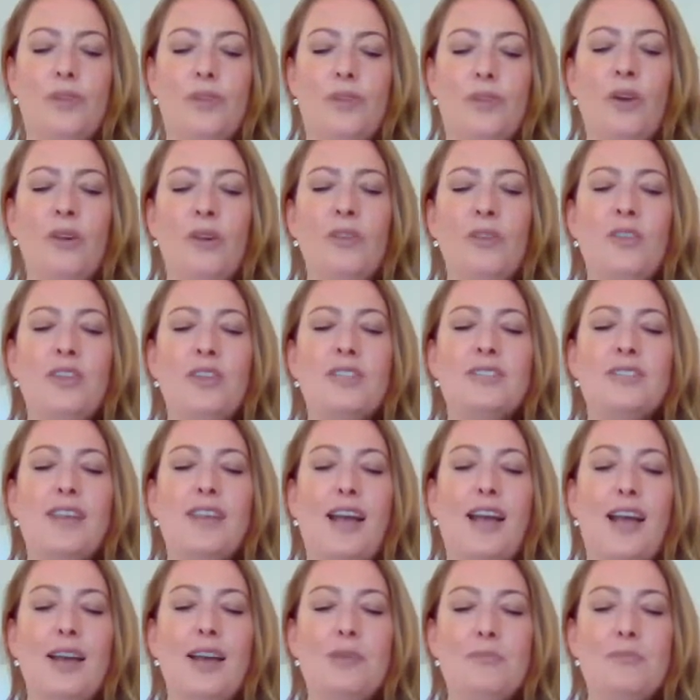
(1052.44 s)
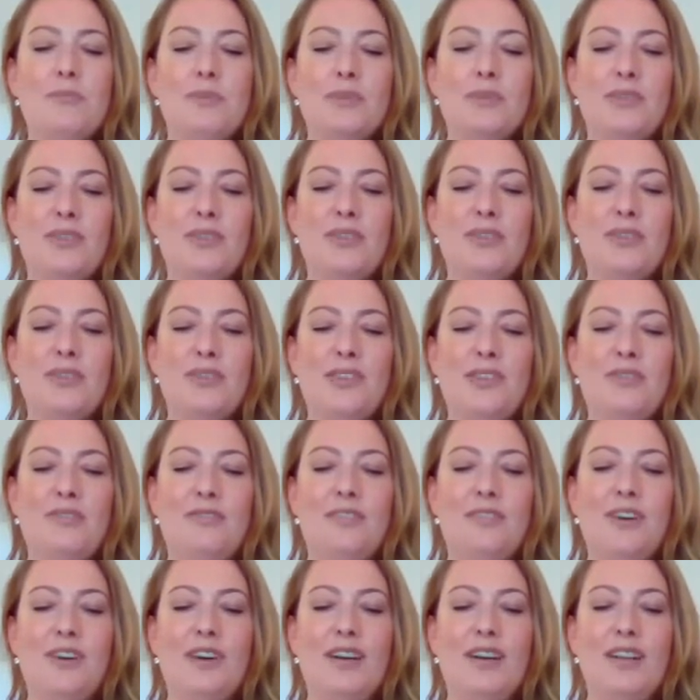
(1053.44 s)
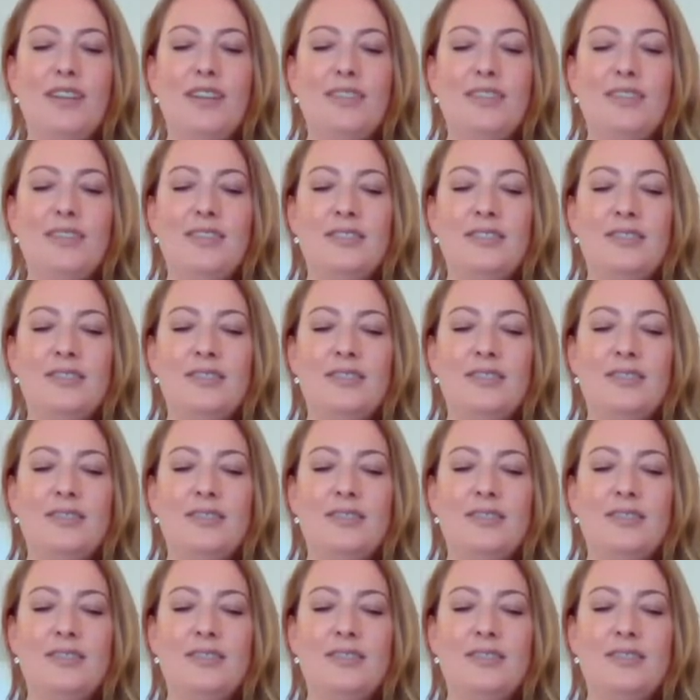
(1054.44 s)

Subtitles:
Knowing that it's absolutely fine